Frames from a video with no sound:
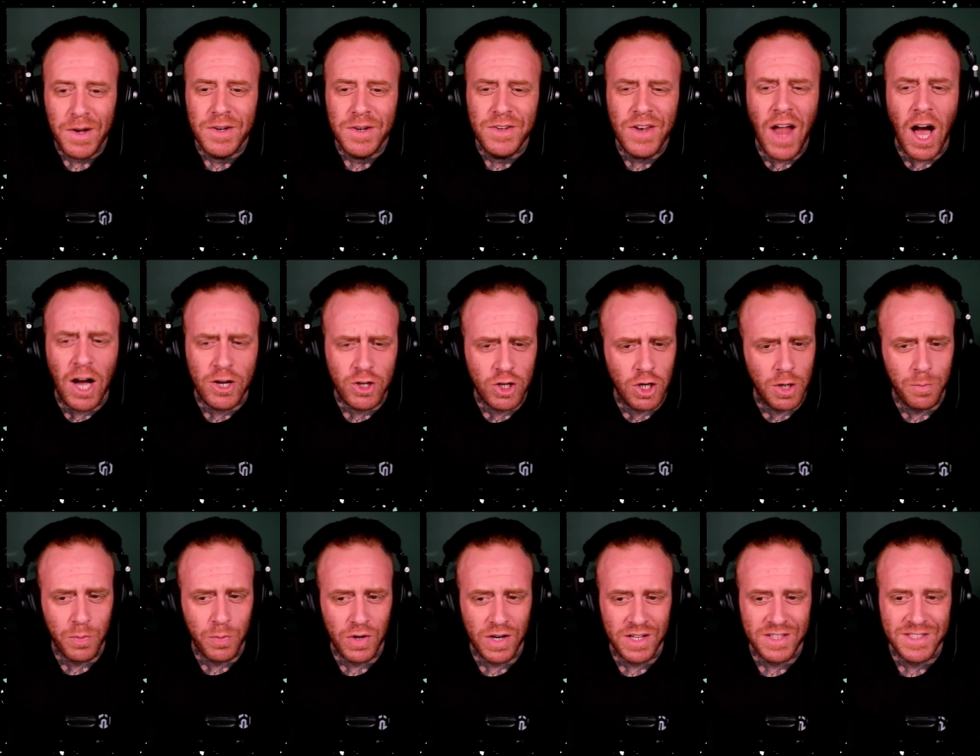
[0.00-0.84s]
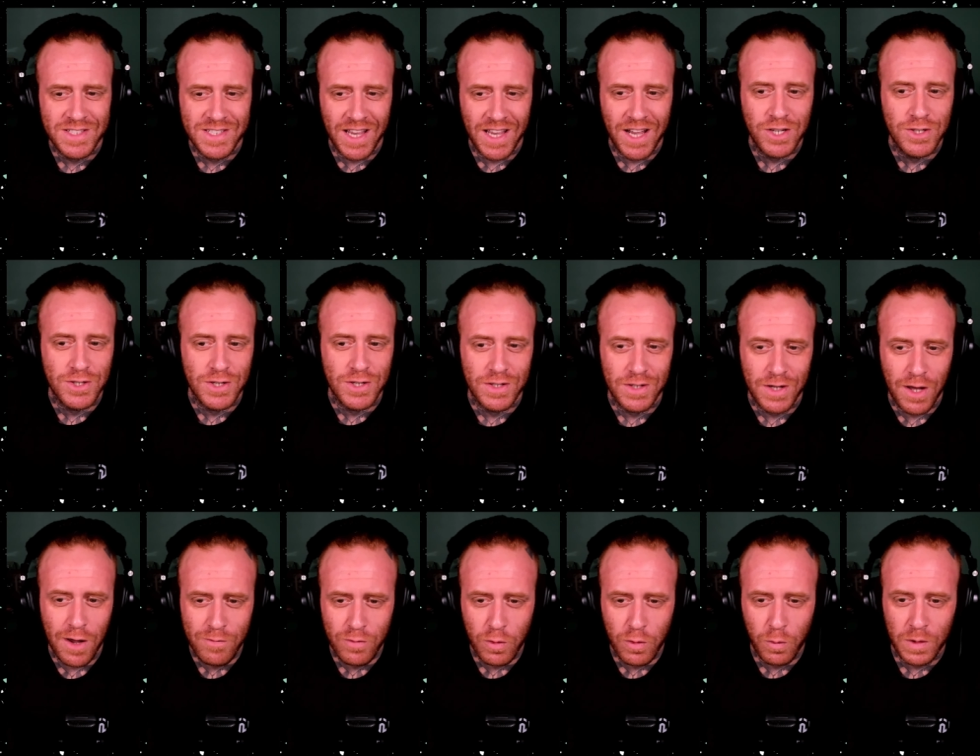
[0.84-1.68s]
Not good at pronunciation.
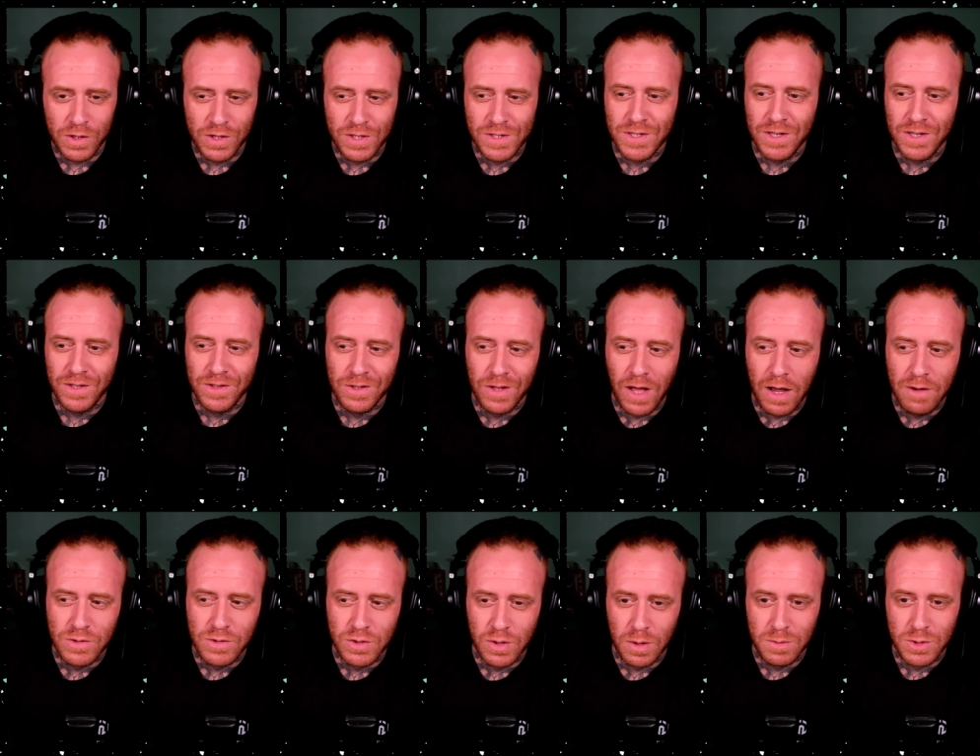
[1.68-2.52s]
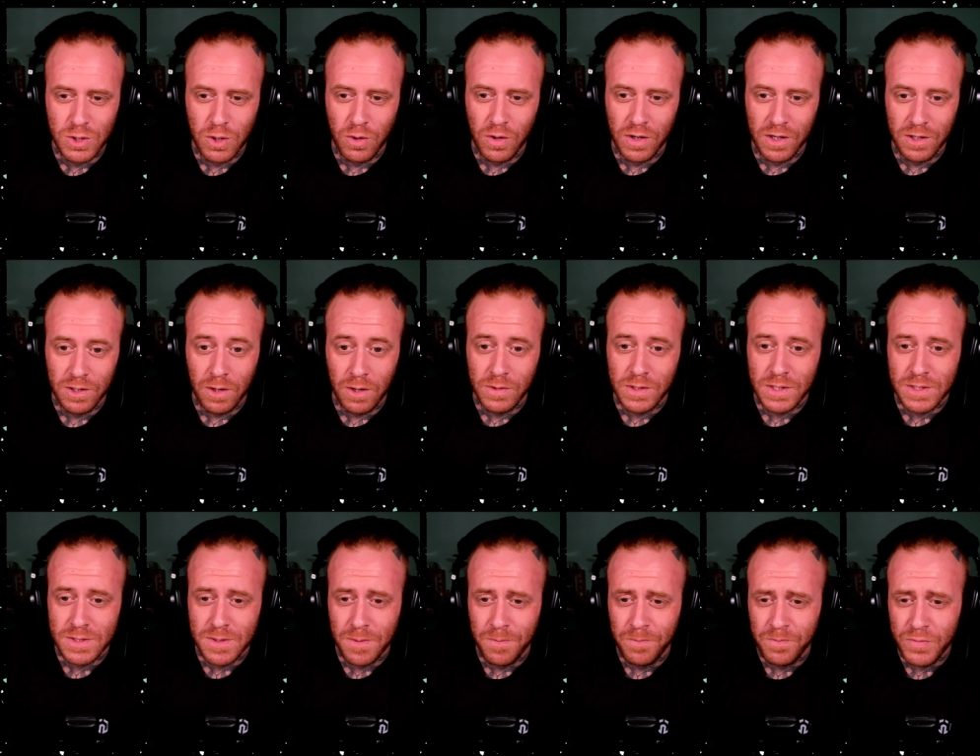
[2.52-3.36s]
If you're with us on the live streams, you already know
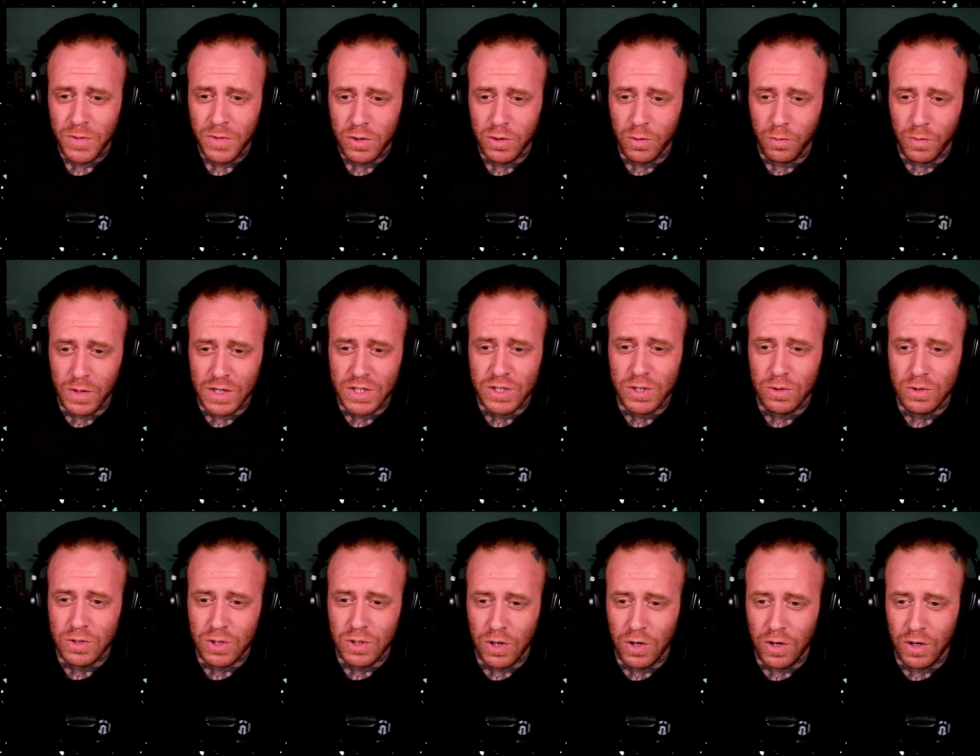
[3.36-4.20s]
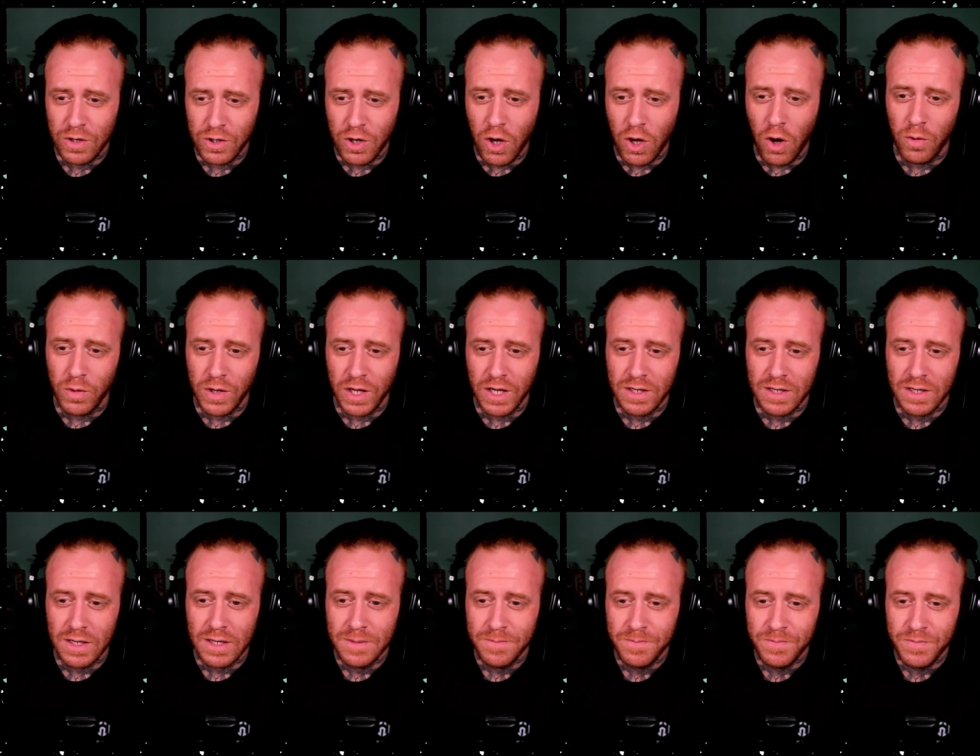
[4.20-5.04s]
this. The researcher
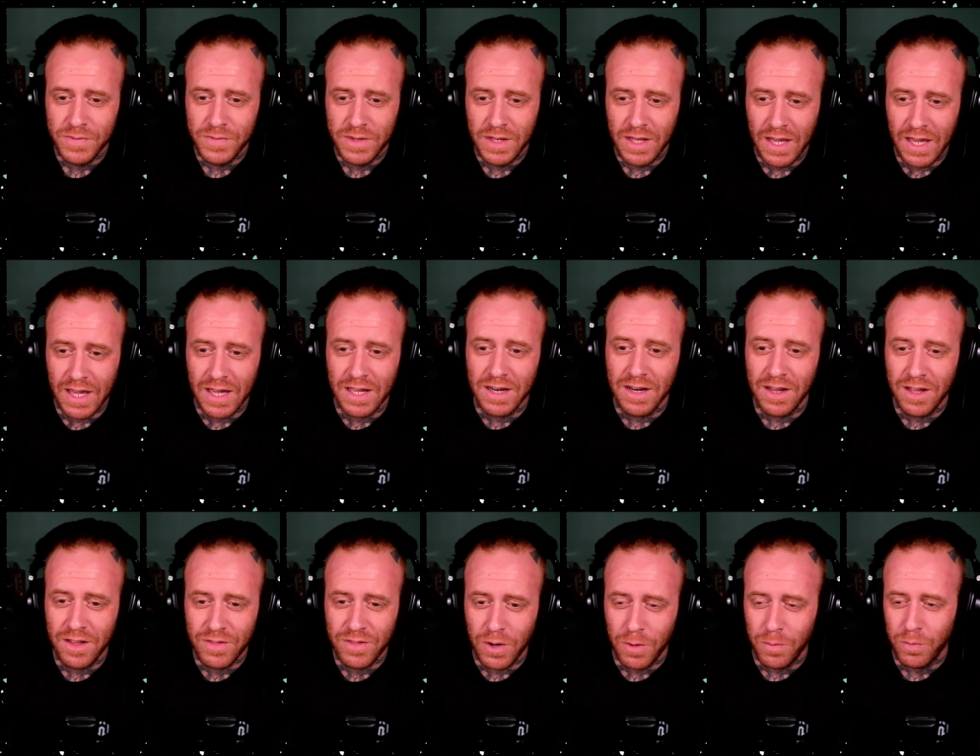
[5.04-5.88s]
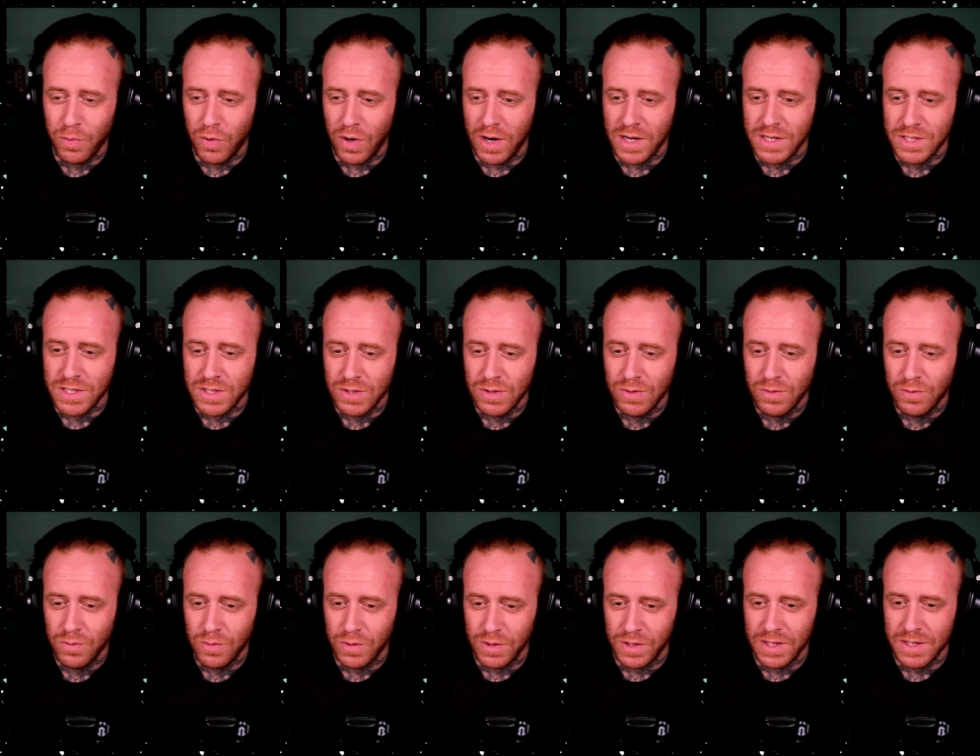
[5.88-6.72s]
noted in their press
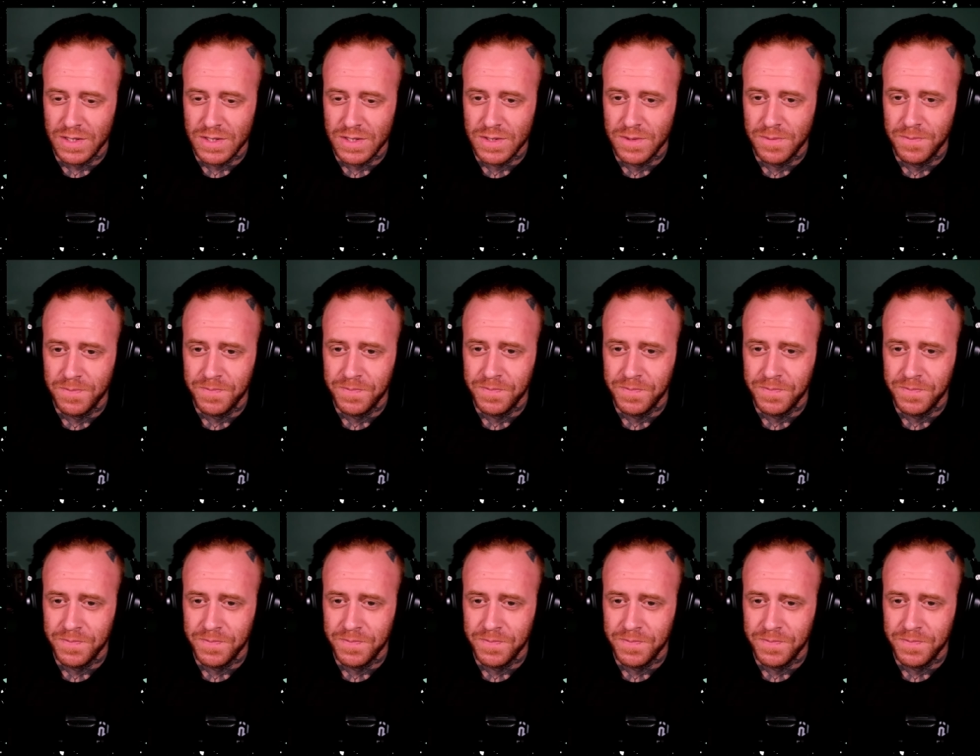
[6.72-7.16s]
release.